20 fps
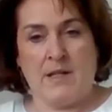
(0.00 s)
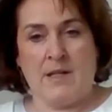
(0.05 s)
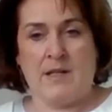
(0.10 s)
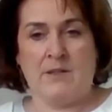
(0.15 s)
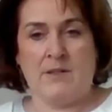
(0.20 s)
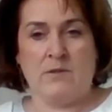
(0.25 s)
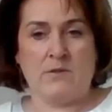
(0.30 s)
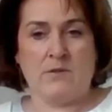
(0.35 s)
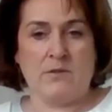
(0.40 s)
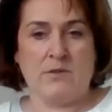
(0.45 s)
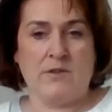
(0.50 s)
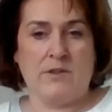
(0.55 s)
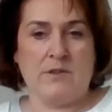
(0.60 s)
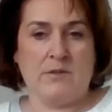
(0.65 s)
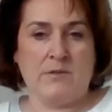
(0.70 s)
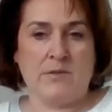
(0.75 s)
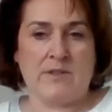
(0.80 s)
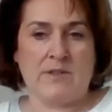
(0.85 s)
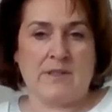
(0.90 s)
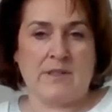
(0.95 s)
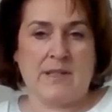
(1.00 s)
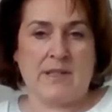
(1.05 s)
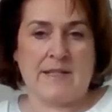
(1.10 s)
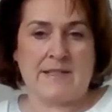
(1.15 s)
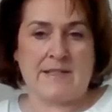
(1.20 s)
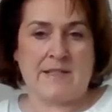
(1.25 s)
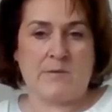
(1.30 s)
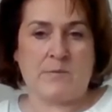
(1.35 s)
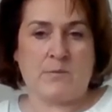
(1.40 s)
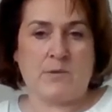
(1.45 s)
And you could use the
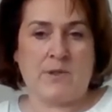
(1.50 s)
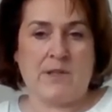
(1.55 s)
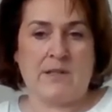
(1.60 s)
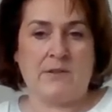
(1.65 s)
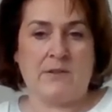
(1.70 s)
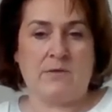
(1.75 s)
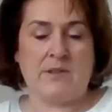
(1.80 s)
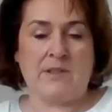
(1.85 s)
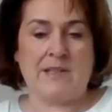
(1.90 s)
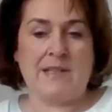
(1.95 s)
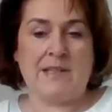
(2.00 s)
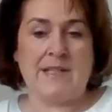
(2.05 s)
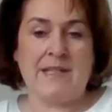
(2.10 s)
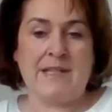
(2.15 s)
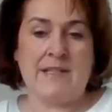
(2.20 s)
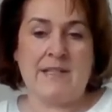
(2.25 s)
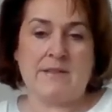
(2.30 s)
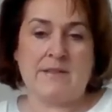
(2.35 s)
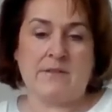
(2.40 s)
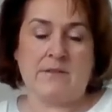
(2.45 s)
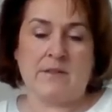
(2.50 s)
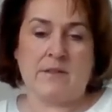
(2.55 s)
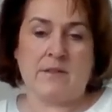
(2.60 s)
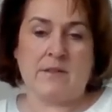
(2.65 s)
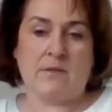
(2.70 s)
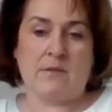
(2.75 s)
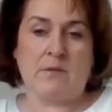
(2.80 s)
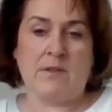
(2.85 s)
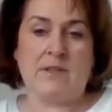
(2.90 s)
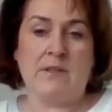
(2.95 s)
nasal spray to at least
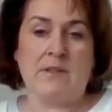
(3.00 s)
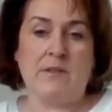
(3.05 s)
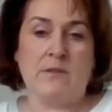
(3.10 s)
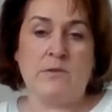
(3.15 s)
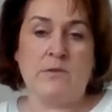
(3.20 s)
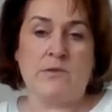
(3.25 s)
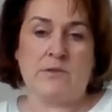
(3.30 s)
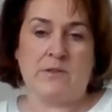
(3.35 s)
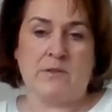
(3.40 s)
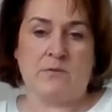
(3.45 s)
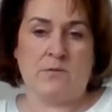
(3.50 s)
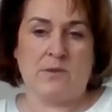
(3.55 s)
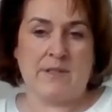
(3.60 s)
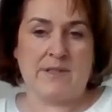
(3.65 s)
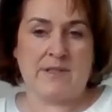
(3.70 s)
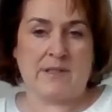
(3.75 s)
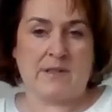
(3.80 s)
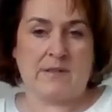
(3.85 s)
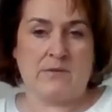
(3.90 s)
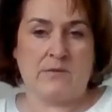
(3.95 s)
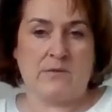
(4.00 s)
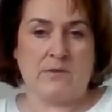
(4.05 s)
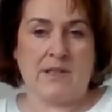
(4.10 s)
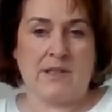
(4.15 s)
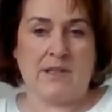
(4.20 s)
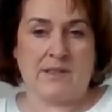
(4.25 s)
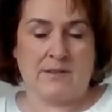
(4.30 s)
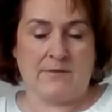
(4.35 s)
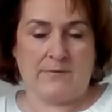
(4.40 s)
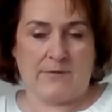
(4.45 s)
reduce the risk to
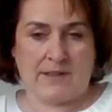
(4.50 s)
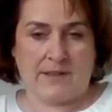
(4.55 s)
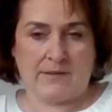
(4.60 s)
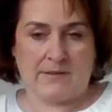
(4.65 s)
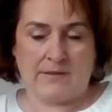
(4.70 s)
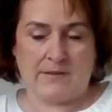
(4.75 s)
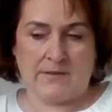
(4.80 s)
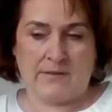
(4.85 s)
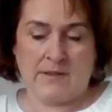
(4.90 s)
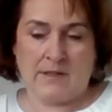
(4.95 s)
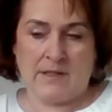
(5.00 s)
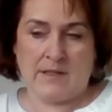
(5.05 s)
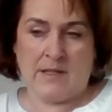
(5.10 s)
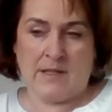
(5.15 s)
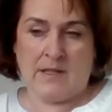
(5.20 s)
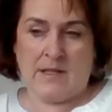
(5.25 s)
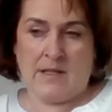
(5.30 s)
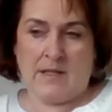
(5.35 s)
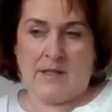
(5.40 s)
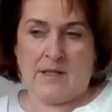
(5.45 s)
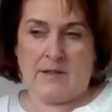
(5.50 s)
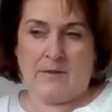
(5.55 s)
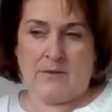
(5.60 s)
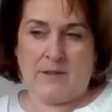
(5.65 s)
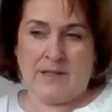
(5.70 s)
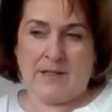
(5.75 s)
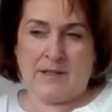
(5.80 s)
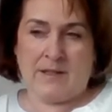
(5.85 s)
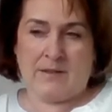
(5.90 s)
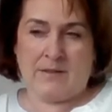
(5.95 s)
get infected. I
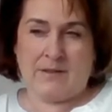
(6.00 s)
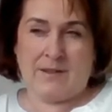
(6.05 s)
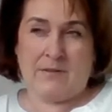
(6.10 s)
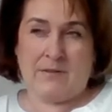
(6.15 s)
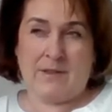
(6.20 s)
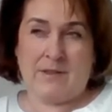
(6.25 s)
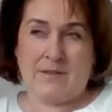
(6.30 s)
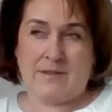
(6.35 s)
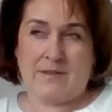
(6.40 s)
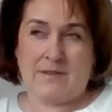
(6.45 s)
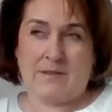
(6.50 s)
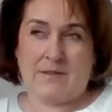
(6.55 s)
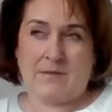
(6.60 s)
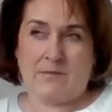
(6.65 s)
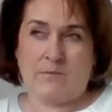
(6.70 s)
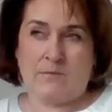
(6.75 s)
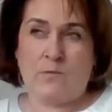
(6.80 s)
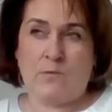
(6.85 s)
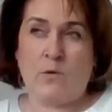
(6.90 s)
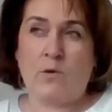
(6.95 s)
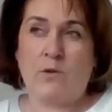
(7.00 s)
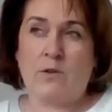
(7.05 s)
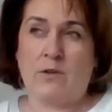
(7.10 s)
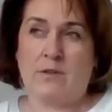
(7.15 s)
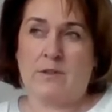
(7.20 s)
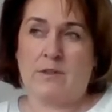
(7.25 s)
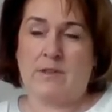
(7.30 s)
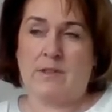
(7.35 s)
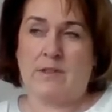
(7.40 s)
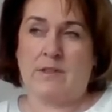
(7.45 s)
think there is
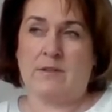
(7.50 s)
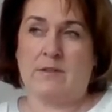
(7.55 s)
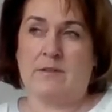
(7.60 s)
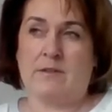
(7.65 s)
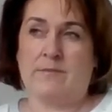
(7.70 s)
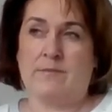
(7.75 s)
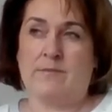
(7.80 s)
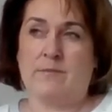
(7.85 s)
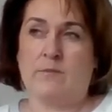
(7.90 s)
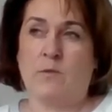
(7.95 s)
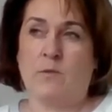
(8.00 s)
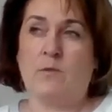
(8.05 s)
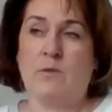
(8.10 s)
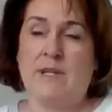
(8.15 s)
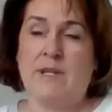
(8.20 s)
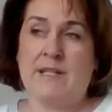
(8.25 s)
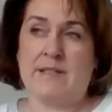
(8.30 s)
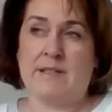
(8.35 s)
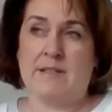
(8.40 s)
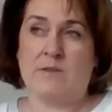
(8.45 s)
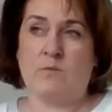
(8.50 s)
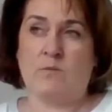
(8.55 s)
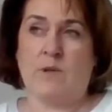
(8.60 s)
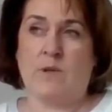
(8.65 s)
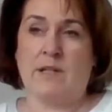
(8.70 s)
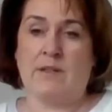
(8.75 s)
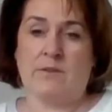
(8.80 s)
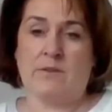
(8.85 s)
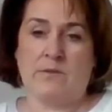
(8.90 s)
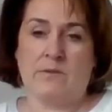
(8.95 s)
more reasons
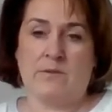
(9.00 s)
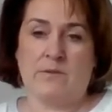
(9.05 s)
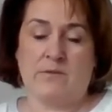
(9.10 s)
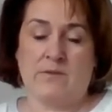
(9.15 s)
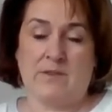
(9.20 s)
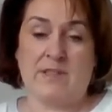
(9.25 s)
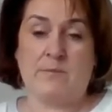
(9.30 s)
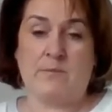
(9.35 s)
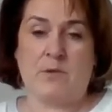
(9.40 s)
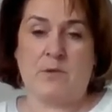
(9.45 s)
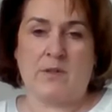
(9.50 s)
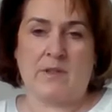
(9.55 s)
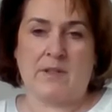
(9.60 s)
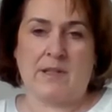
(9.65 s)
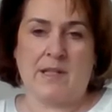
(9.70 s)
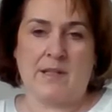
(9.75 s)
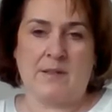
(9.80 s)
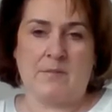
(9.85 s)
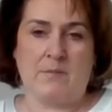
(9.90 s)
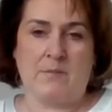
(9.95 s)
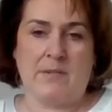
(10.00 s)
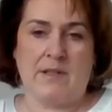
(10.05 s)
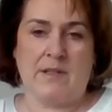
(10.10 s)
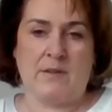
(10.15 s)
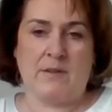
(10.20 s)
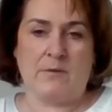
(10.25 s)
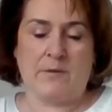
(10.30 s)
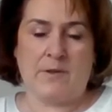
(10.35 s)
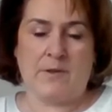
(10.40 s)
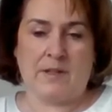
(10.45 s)
why this product can
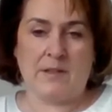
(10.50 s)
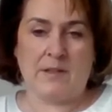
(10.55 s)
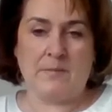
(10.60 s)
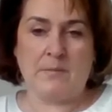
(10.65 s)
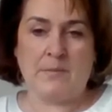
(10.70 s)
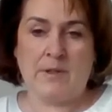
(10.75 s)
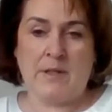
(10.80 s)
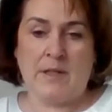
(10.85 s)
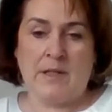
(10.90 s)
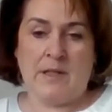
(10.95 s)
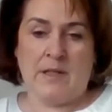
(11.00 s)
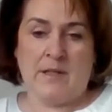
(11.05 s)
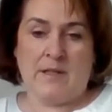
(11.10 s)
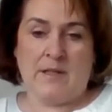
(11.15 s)
be of help.